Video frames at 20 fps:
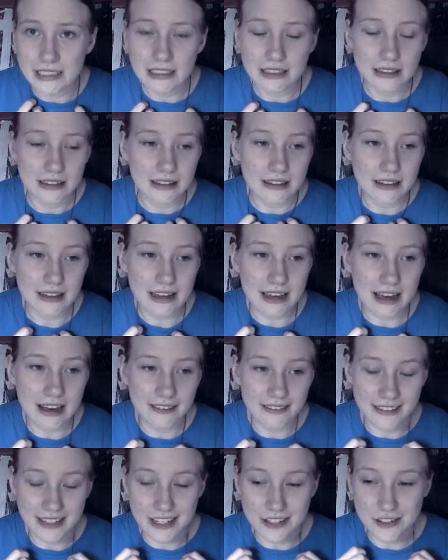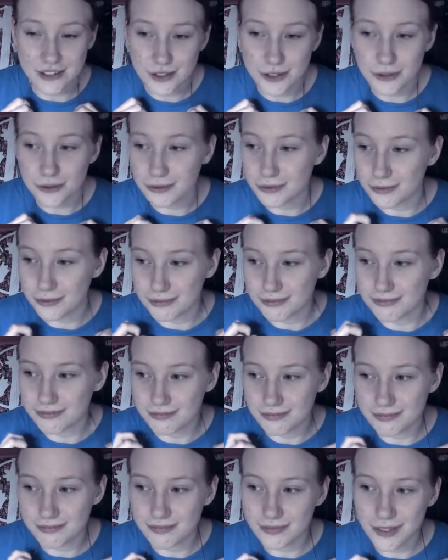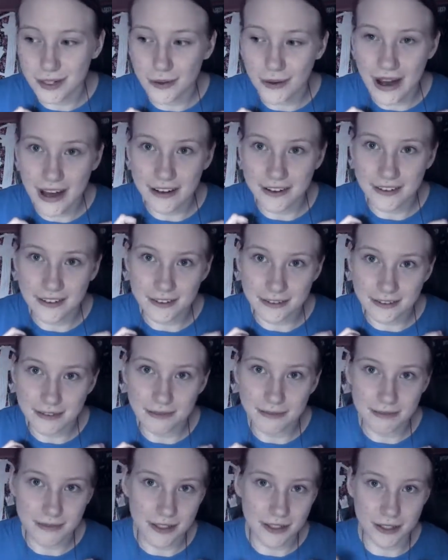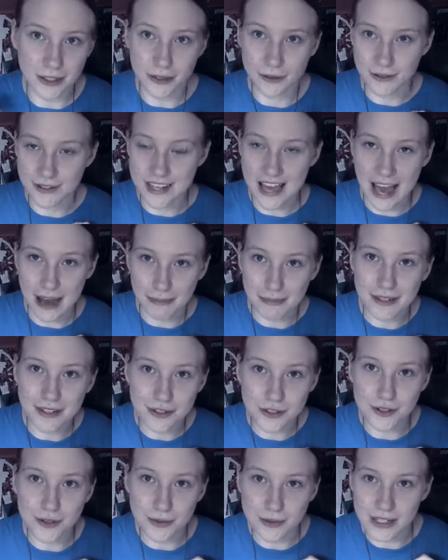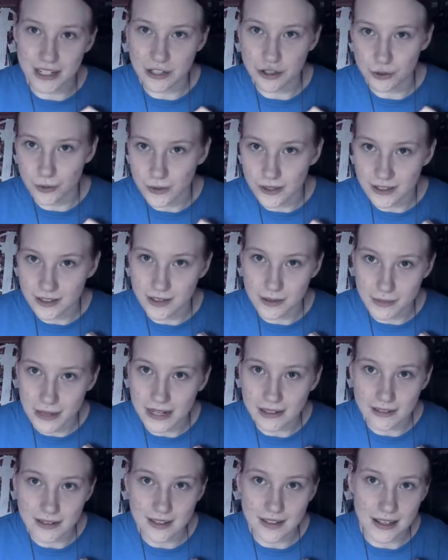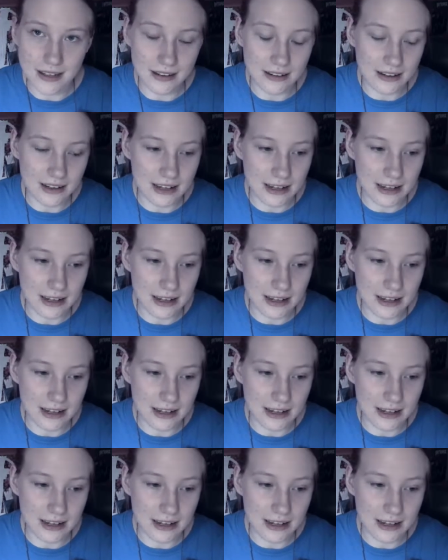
They have they do know how to, you know, tap into each one's mindset.